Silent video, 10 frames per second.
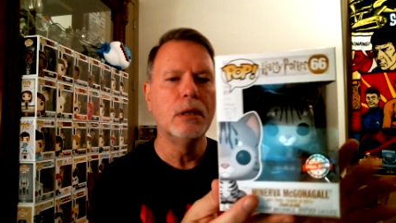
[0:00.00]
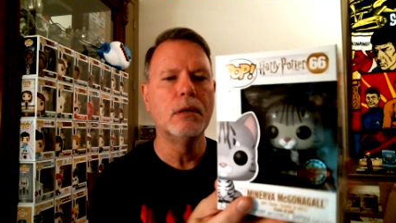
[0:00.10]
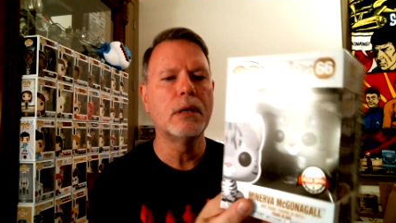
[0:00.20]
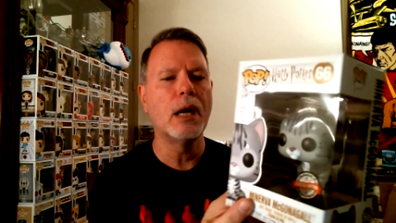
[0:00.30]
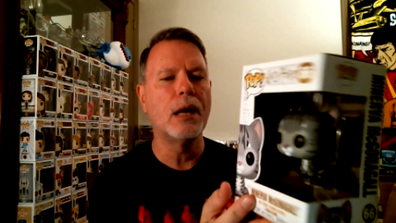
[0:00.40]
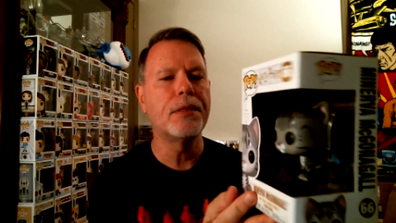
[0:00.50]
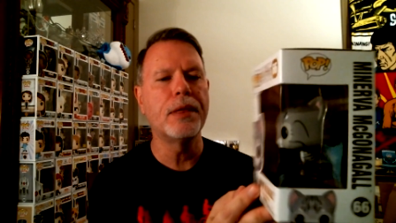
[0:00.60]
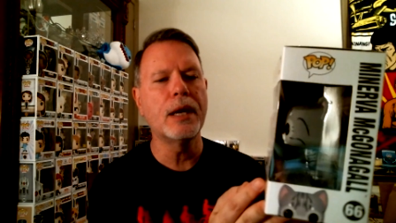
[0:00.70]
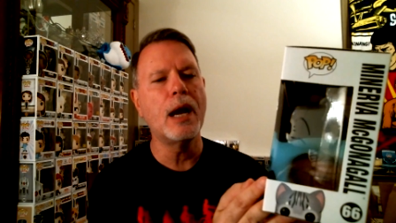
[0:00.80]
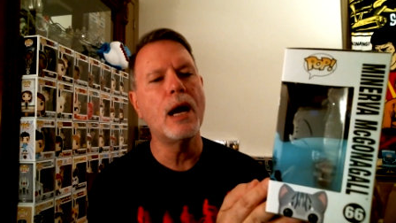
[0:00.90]
Okay, I
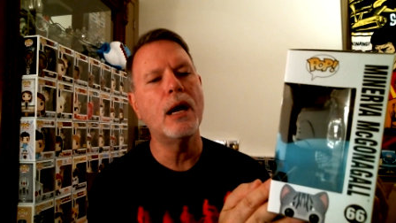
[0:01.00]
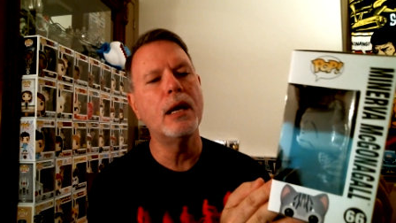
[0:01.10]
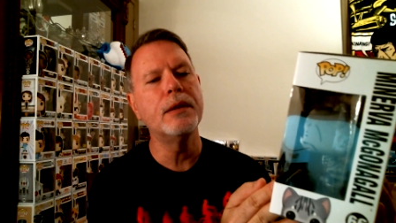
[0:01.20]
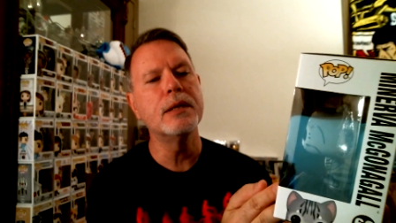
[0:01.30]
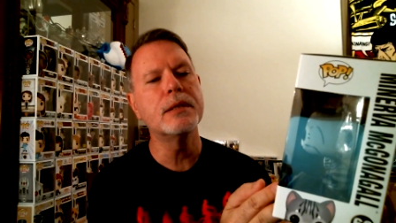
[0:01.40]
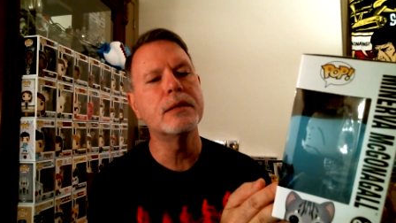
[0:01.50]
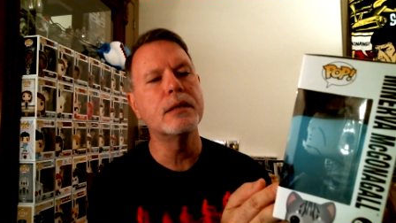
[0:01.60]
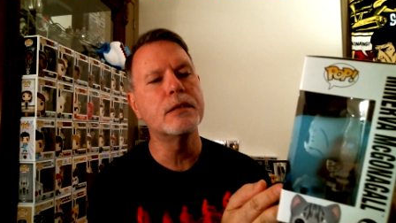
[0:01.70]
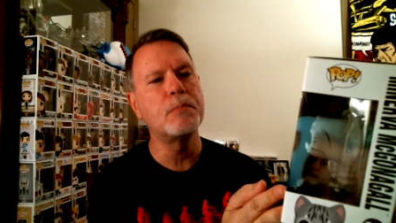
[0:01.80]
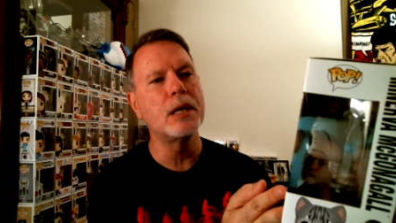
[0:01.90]
think I and this is
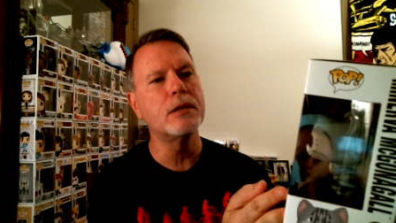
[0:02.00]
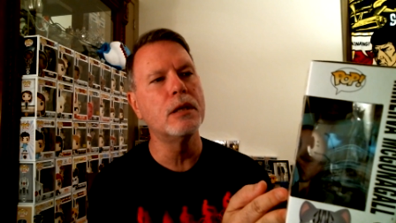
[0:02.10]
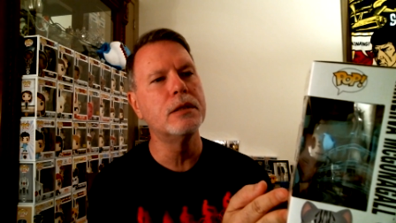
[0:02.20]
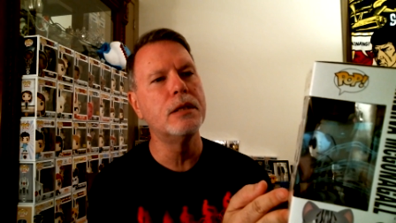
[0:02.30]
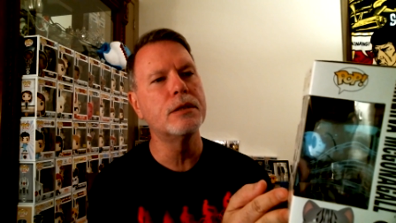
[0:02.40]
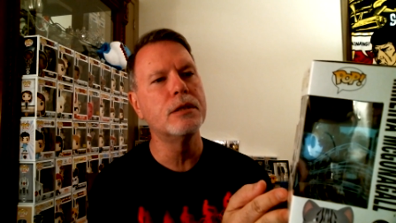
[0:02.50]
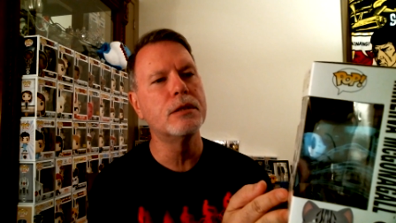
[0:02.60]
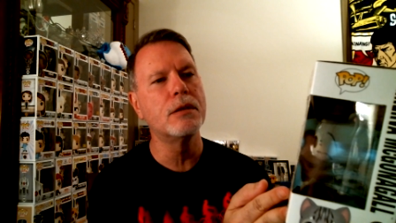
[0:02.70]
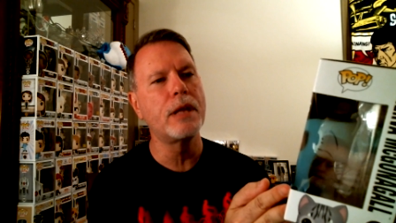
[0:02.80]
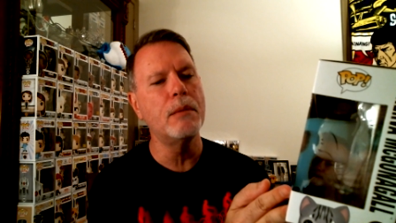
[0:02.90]
the special edition,
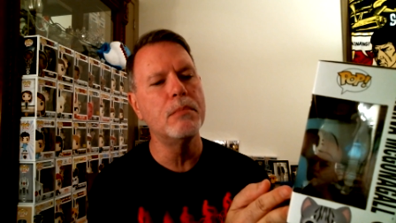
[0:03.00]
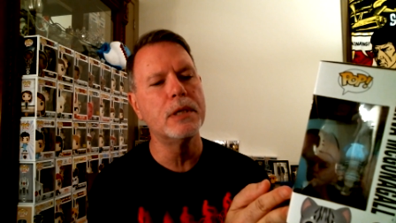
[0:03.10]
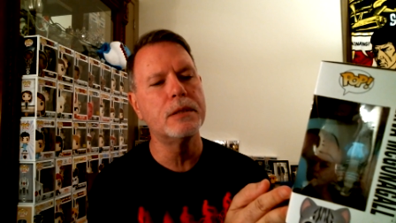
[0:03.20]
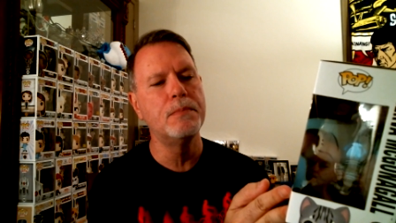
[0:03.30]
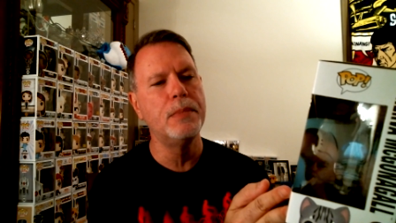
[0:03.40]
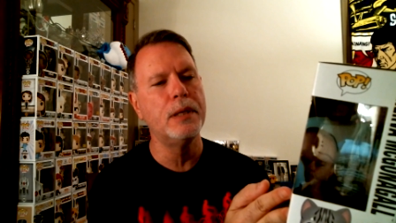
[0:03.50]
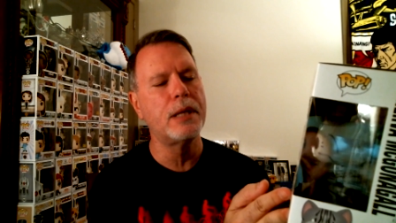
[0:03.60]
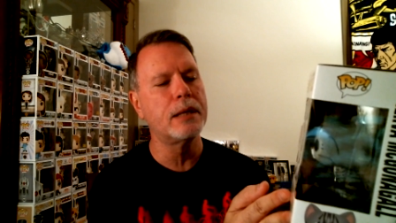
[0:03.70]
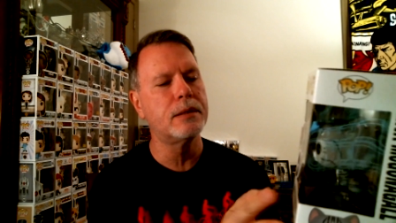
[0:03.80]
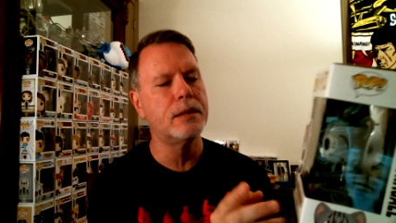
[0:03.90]
so that must be
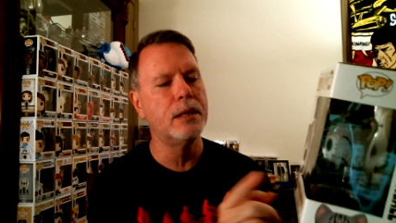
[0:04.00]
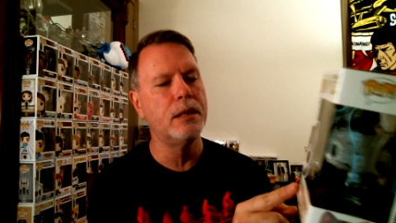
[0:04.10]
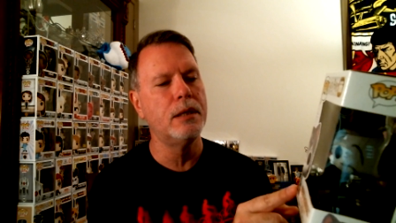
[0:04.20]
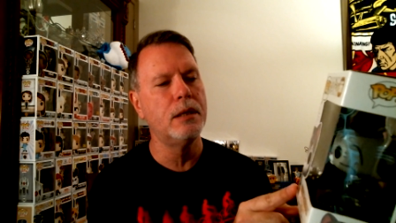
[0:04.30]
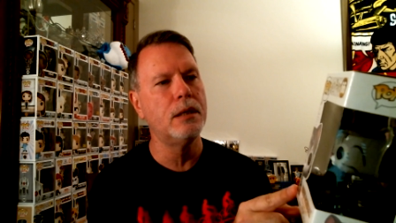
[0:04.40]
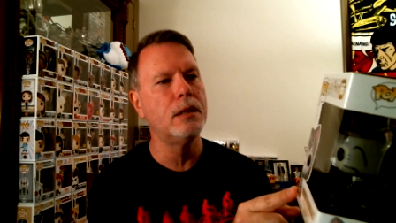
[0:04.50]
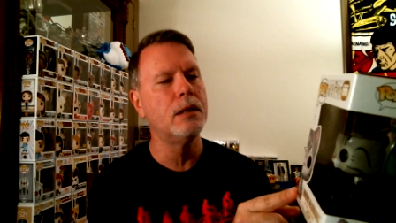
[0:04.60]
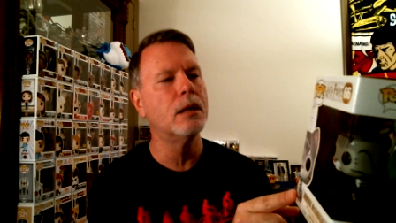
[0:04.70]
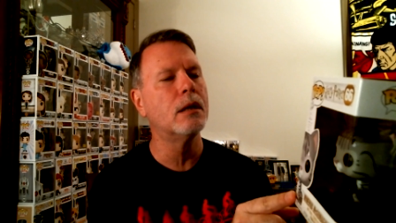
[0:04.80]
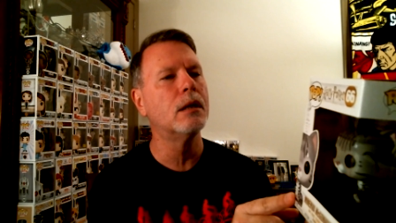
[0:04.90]
that's
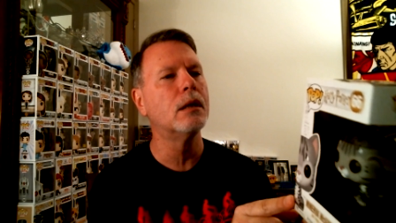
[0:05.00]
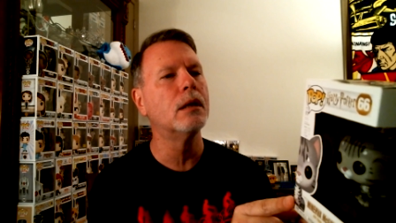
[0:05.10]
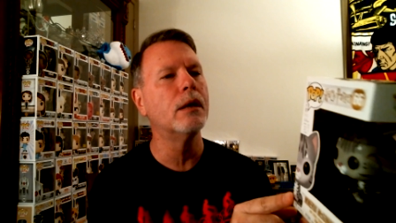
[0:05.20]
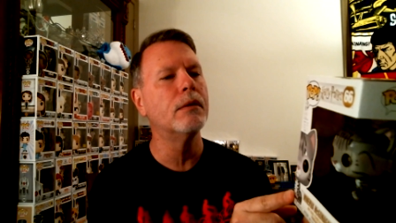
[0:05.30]
the uh,